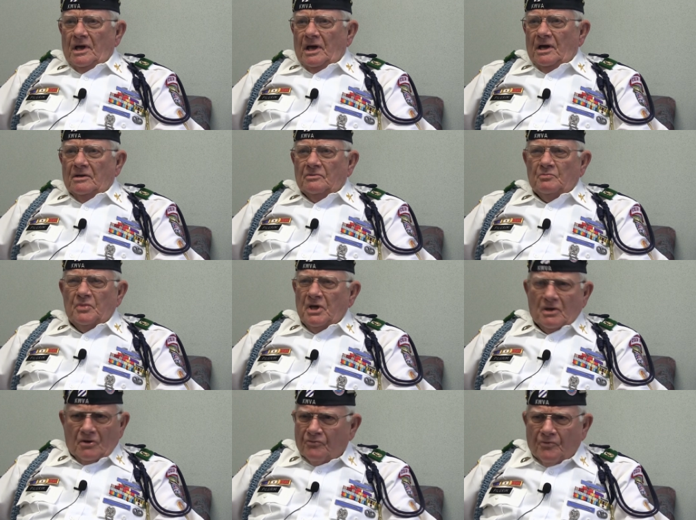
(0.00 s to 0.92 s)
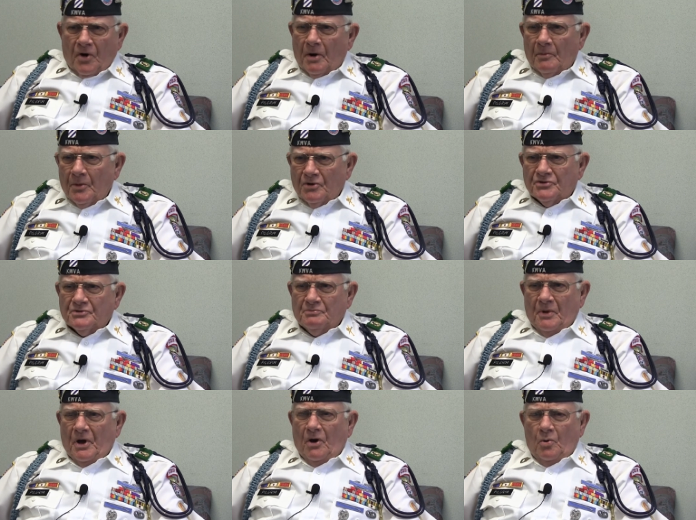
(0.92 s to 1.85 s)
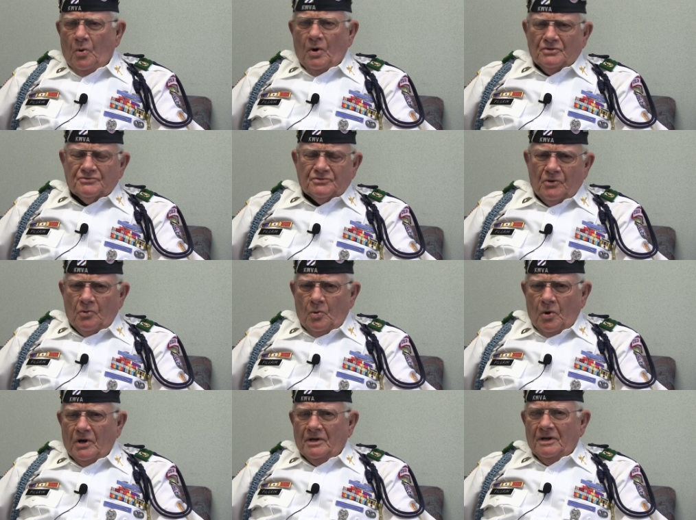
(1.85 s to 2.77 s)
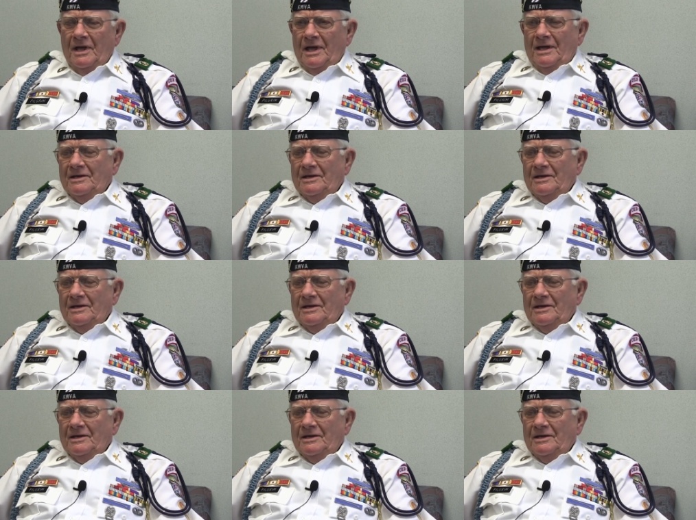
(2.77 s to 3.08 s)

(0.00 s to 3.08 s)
and being a farmer, smell, well, so what?